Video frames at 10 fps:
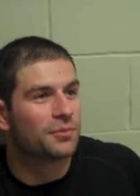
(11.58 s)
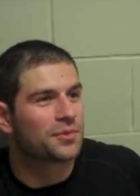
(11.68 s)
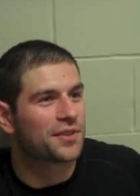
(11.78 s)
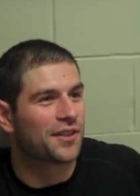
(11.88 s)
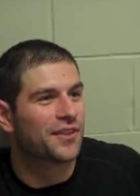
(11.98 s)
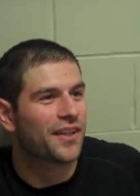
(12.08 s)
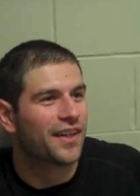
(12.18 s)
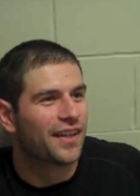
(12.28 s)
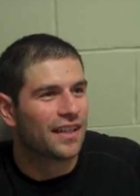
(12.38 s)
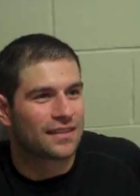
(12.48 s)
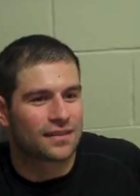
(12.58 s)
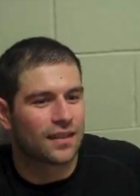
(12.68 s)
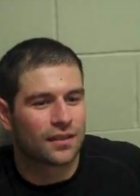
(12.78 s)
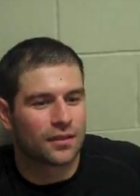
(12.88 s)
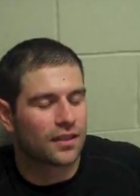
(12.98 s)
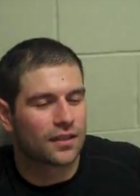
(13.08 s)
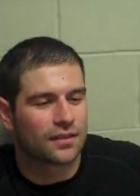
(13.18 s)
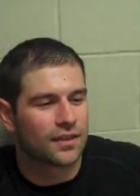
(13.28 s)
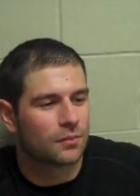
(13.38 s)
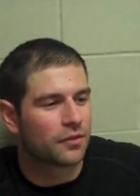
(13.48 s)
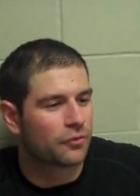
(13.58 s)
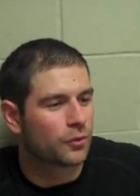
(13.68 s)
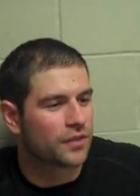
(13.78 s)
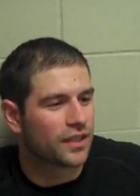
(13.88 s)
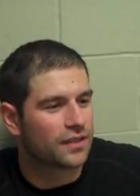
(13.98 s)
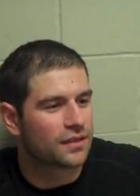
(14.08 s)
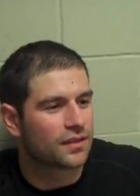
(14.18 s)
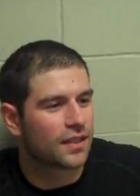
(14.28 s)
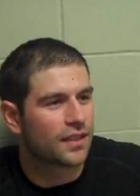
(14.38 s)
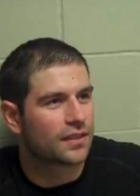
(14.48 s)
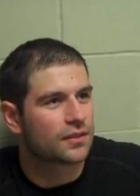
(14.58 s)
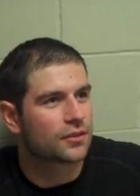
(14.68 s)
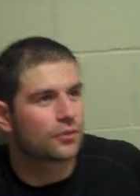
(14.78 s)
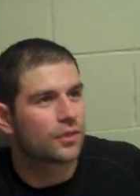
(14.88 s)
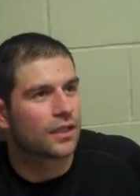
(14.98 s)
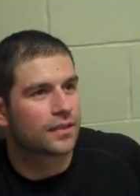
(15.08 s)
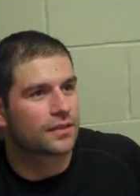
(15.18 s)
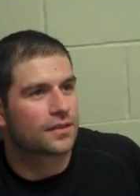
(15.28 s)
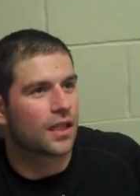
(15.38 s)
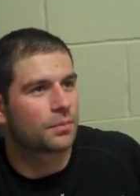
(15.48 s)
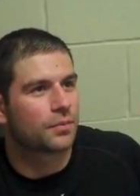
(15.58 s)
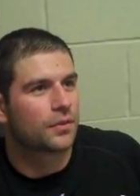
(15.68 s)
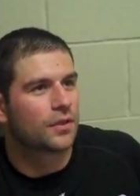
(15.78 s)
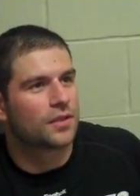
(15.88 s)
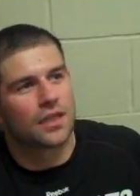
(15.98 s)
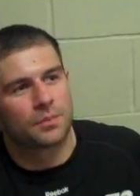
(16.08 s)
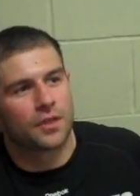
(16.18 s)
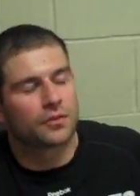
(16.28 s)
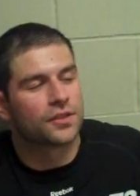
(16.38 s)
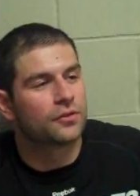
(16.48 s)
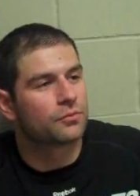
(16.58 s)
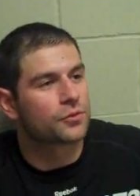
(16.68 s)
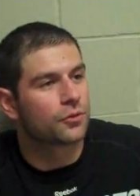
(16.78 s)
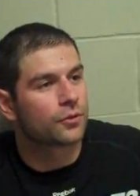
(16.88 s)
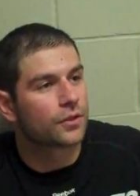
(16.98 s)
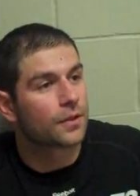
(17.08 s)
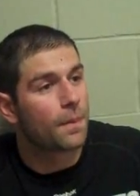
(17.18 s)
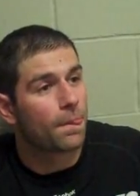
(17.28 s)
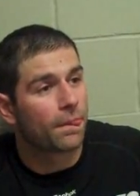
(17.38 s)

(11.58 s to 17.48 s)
team. So that's not uh, not my forte is on that end. So I like to stop stop the other team from scoring.